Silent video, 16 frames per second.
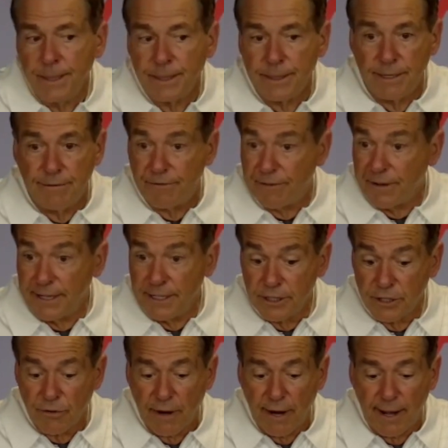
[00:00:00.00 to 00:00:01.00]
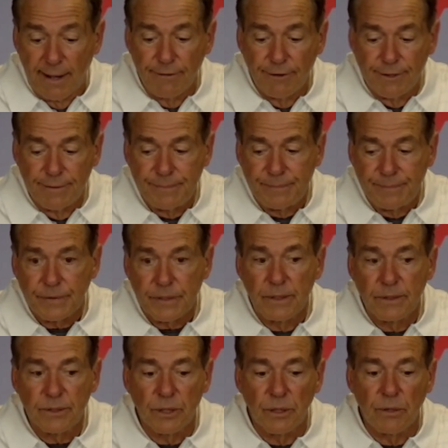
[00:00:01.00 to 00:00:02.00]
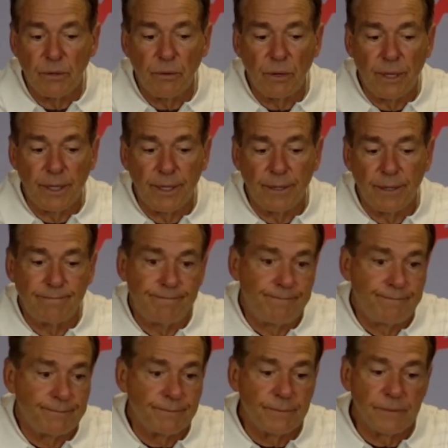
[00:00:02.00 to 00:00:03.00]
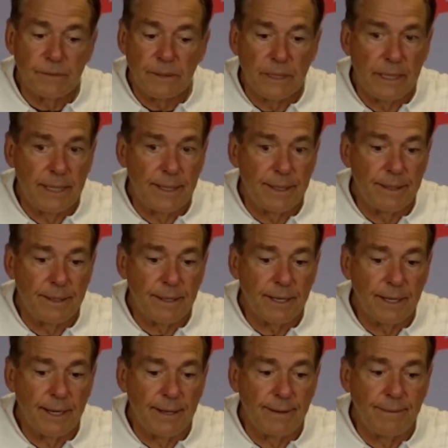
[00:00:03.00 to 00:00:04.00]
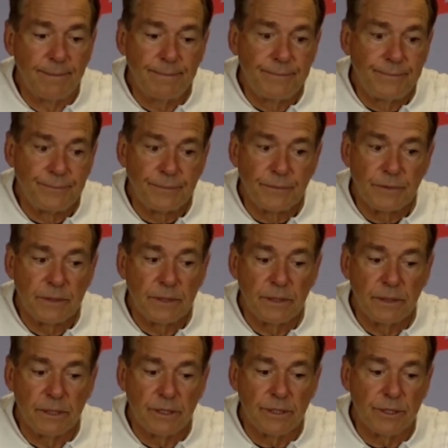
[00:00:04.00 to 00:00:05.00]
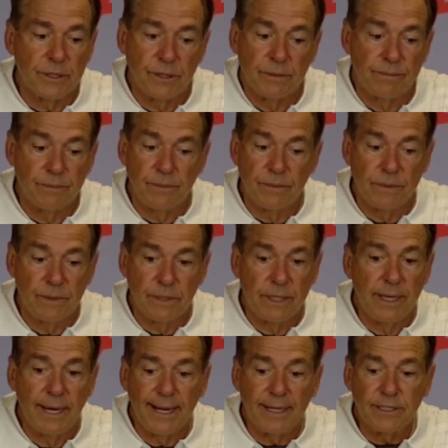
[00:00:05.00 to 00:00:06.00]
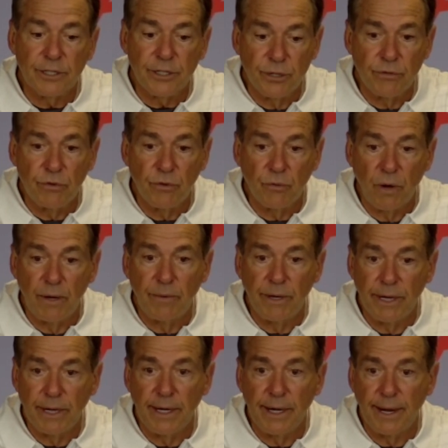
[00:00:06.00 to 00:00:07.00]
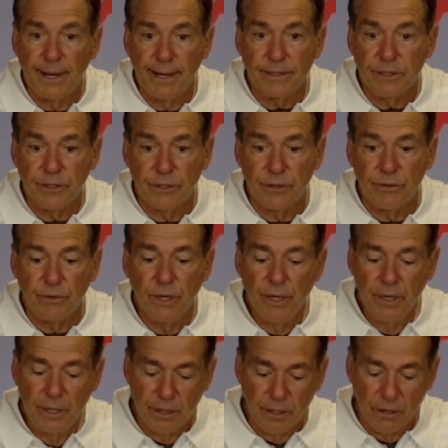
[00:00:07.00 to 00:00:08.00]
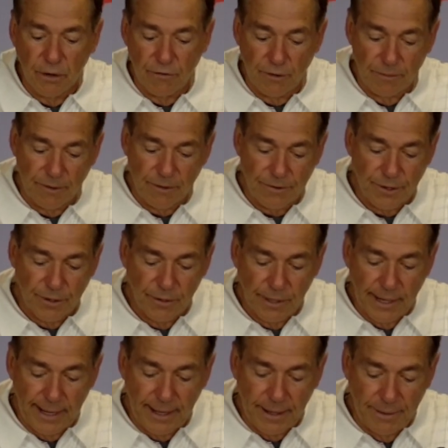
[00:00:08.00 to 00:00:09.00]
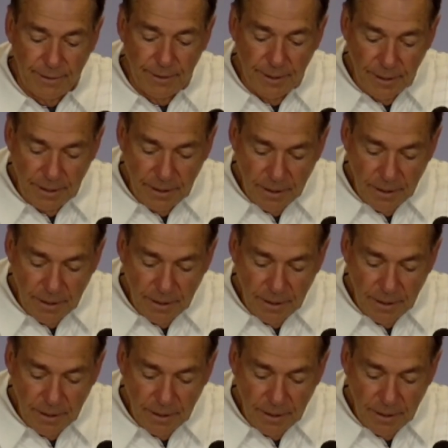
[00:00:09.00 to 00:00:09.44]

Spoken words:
Didn't finish the drive. So, and again, just didn't execute the way we needed to execute. You know, from the third down